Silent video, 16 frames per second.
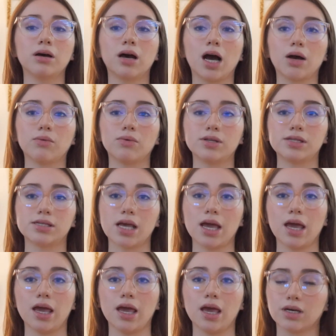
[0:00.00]
I would
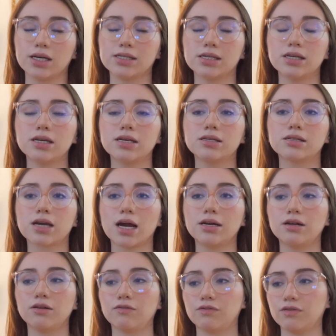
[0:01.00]
say, because it is
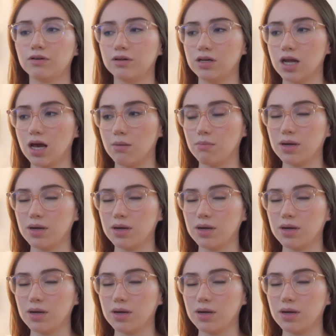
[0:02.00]
kind of numb,